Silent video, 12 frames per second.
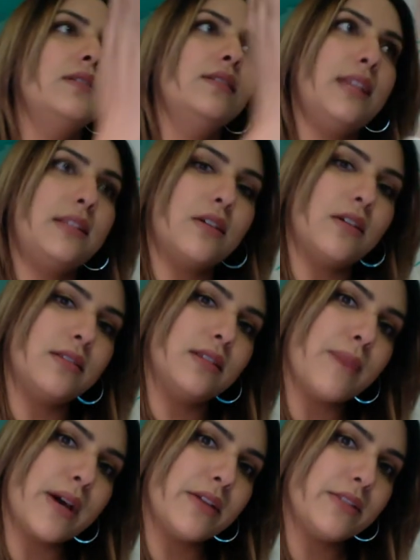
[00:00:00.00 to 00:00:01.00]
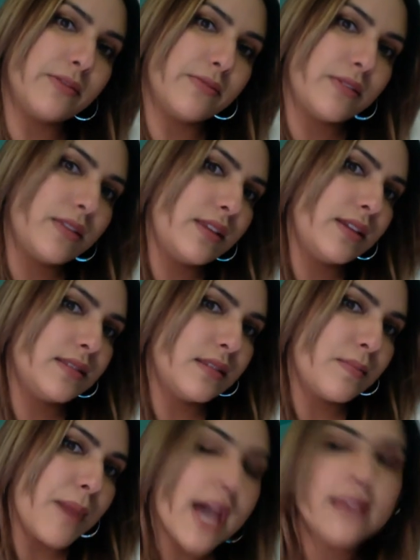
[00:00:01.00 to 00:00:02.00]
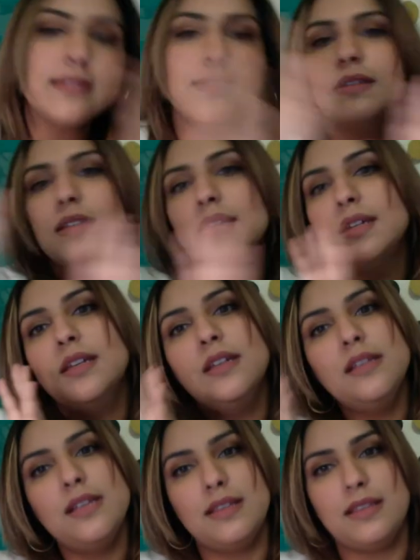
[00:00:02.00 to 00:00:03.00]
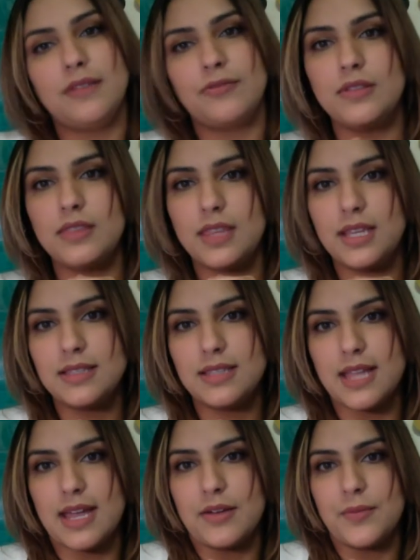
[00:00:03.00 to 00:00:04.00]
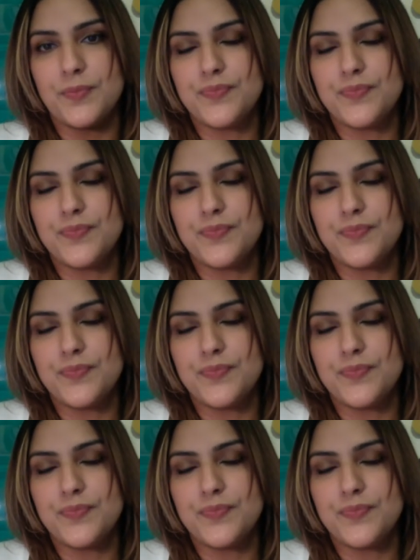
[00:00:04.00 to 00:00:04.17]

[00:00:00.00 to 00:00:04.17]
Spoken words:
they talked about different things in the past and different things now.